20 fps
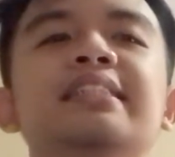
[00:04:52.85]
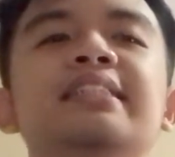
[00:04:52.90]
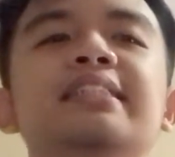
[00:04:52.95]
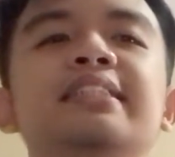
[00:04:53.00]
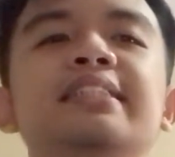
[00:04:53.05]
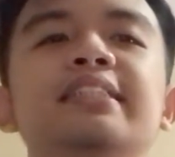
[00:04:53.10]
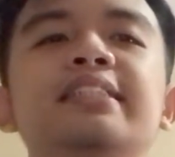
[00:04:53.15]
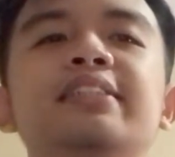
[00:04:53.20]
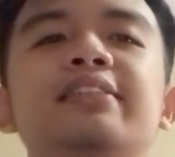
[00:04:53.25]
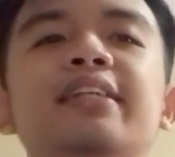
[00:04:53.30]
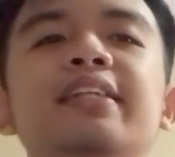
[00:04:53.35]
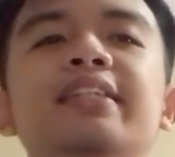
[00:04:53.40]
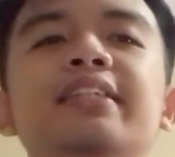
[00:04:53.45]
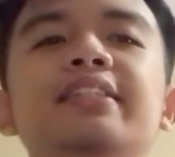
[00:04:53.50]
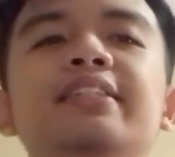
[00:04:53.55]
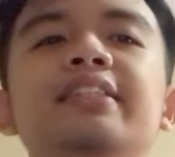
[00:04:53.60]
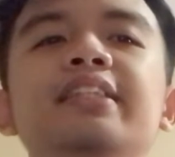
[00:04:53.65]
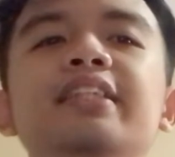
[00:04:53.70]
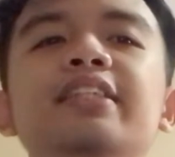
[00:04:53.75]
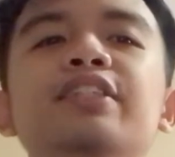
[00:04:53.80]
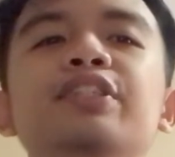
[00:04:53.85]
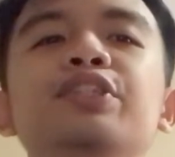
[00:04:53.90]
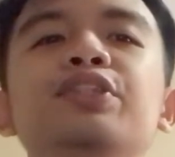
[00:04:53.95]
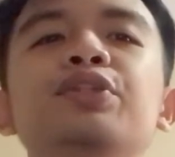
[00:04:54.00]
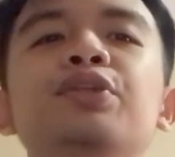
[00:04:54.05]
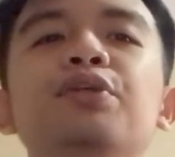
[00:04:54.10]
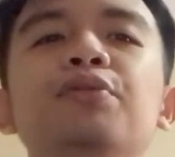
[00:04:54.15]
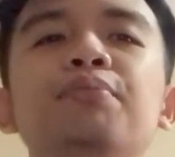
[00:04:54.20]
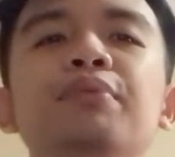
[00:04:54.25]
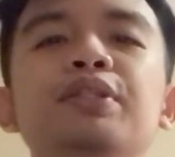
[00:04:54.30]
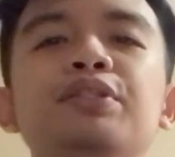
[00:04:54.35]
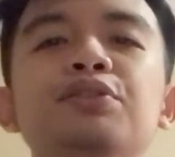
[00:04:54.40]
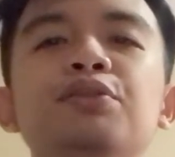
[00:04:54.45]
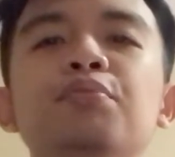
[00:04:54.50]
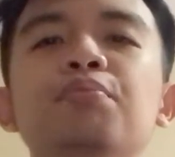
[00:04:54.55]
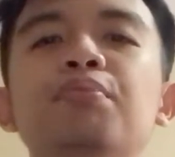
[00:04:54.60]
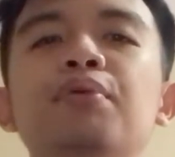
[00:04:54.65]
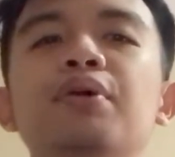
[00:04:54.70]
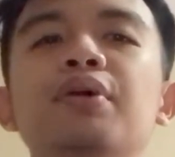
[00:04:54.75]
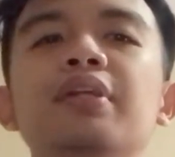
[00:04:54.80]
The strategies should be
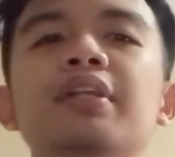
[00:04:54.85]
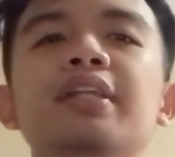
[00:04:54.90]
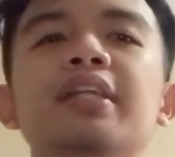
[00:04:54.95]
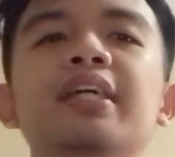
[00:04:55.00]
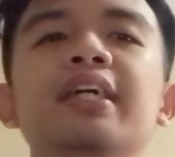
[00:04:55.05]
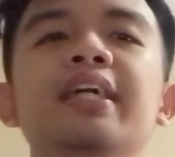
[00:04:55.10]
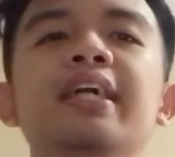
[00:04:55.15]
support